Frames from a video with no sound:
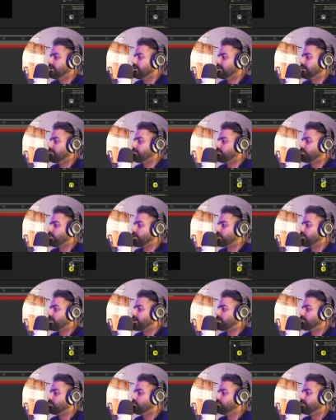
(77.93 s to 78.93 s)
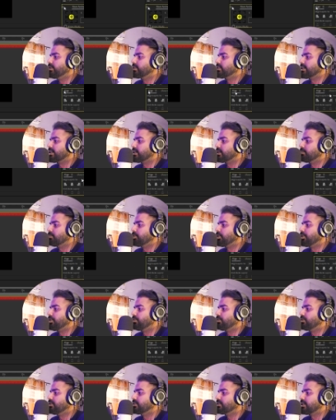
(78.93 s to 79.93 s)
if you want, you can move its anchor point to
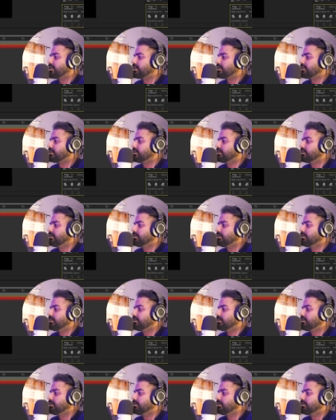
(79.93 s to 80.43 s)
the center